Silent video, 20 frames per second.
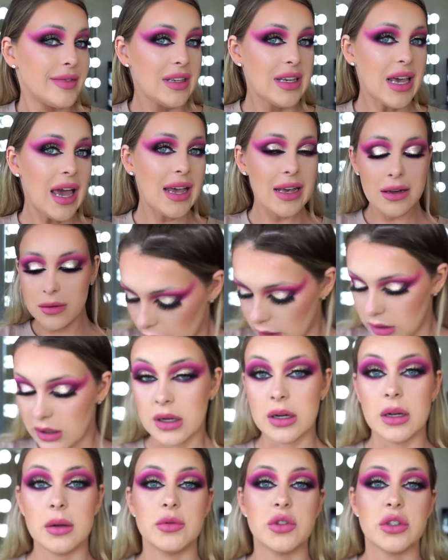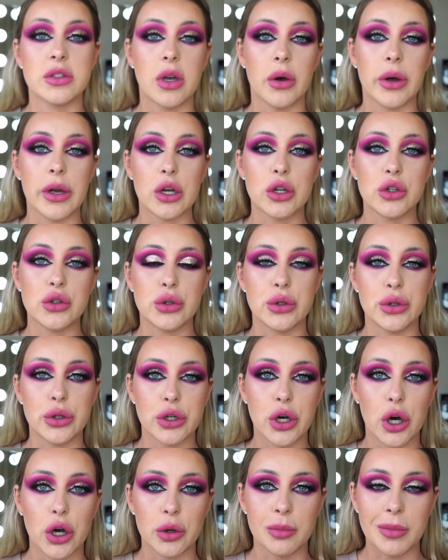Yay. And then I'm just going to
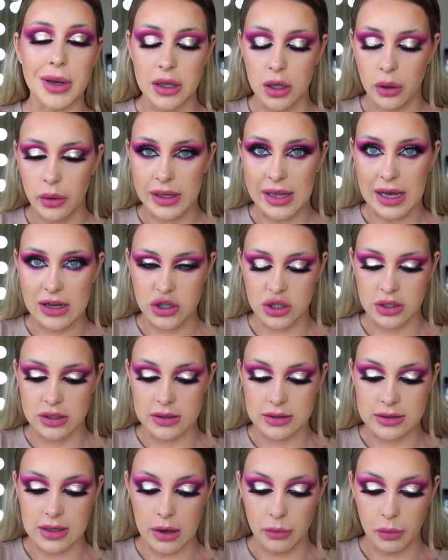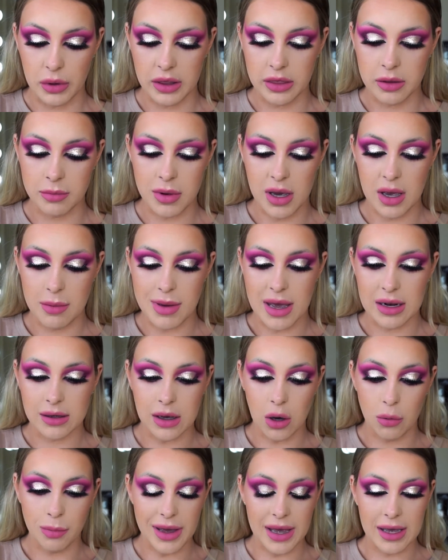coat my lower lashes with my Bad
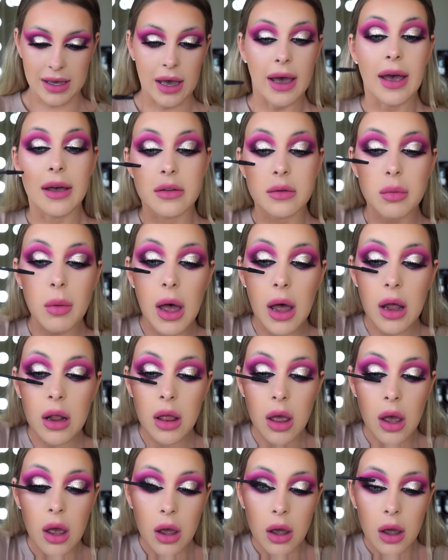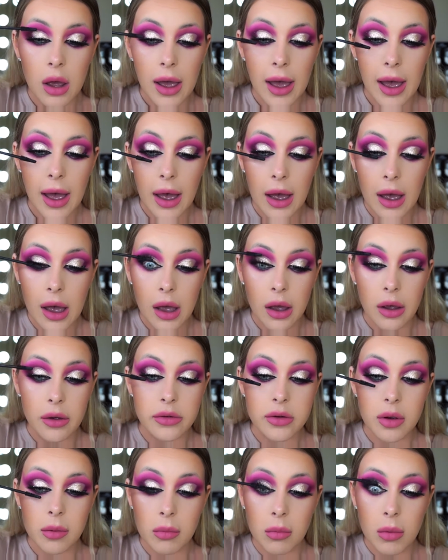Gal Bang as well
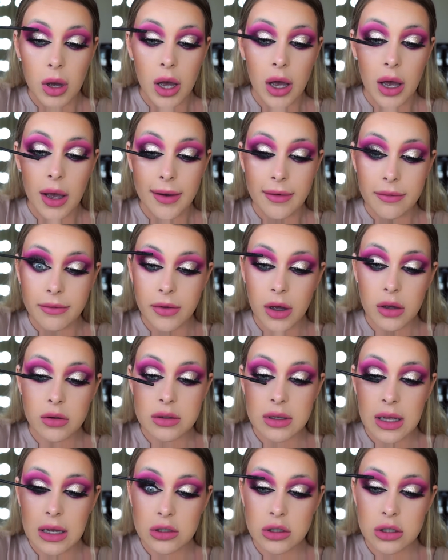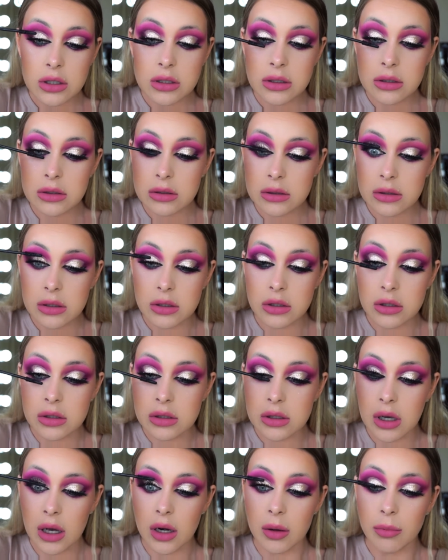as my false lashes to
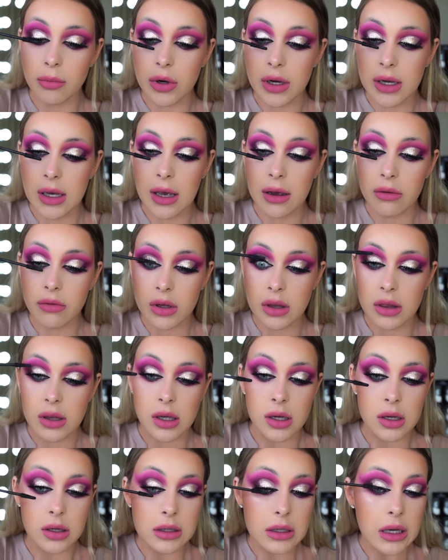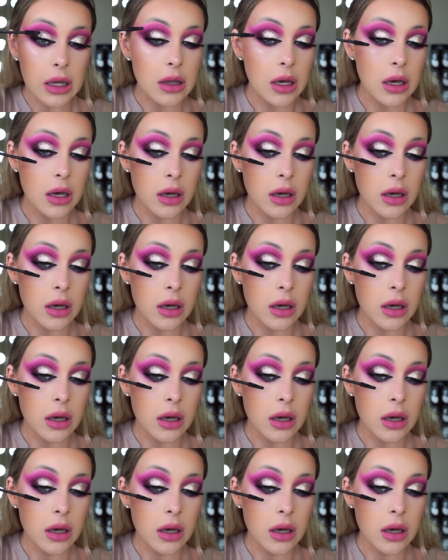just kind of bring everything together.